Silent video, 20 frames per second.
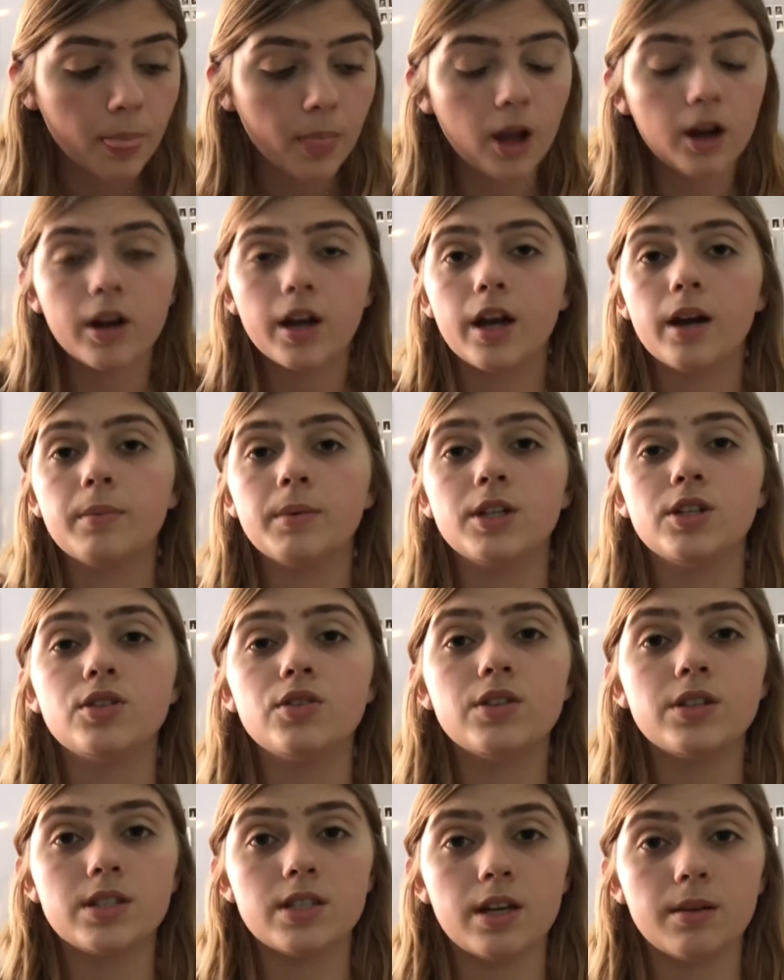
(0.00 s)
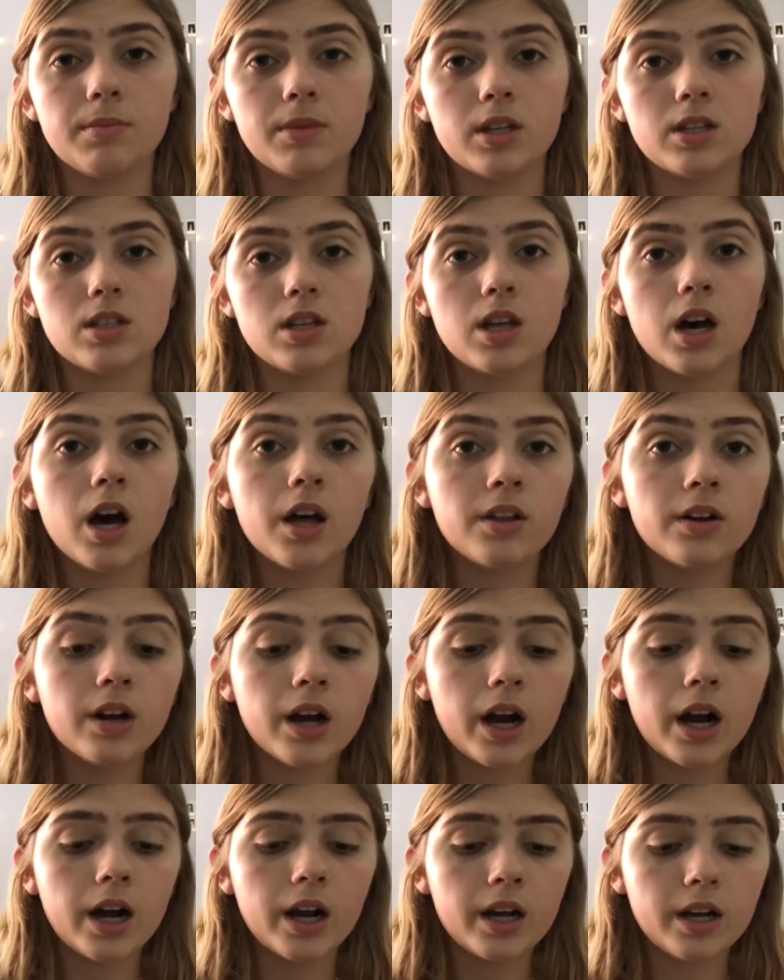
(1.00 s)
All right, I'm gonna do the same thing to the other
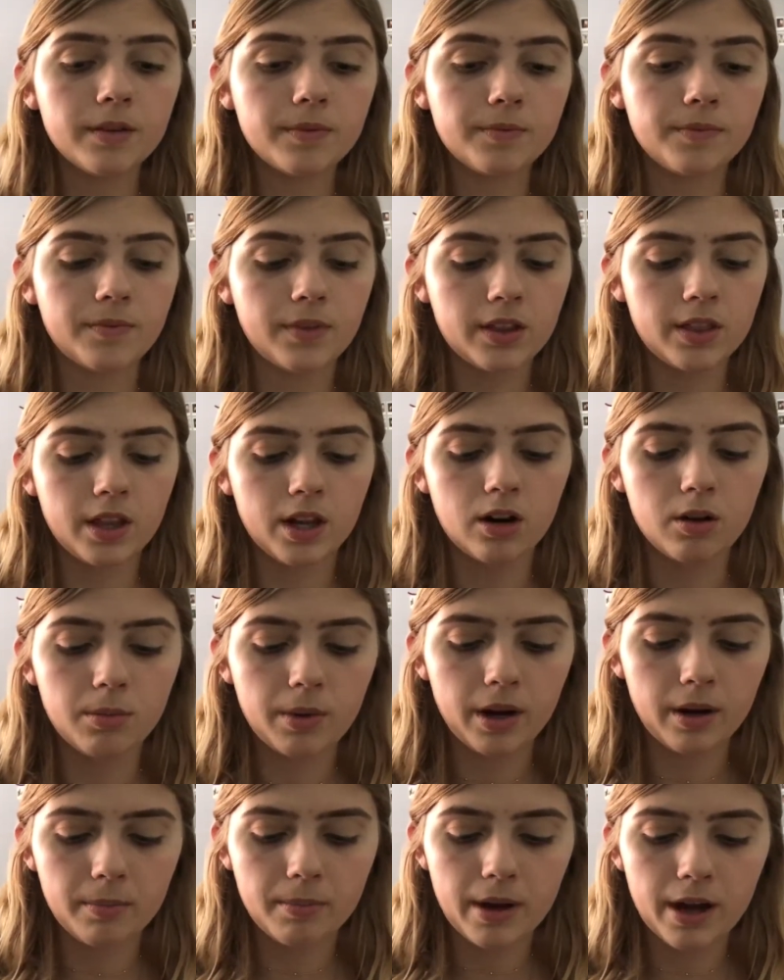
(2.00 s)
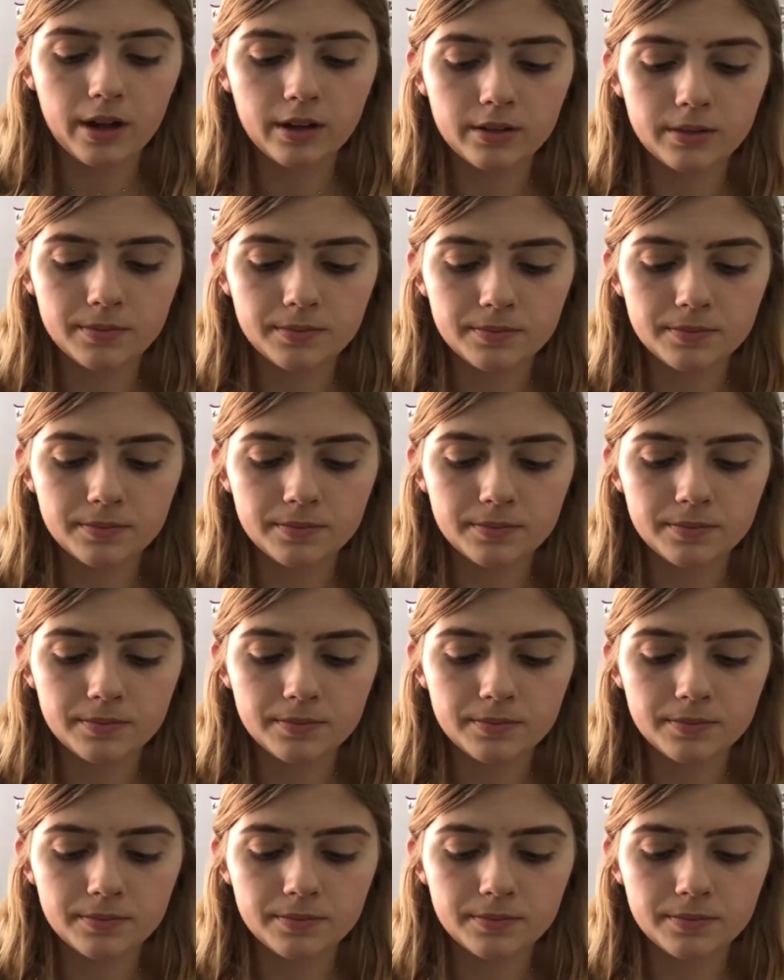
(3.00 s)
eye, and then I'll be right back.